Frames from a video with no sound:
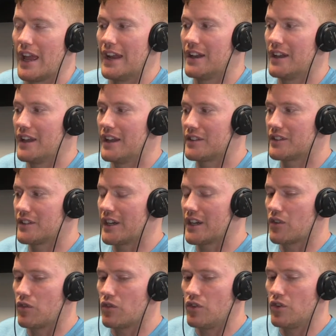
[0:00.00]
And it's like,
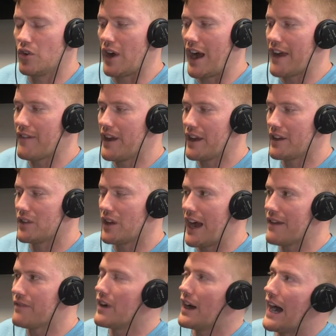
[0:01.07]
you know,
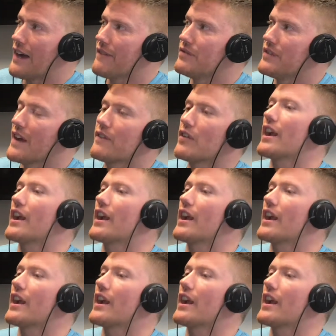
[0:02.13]
I've never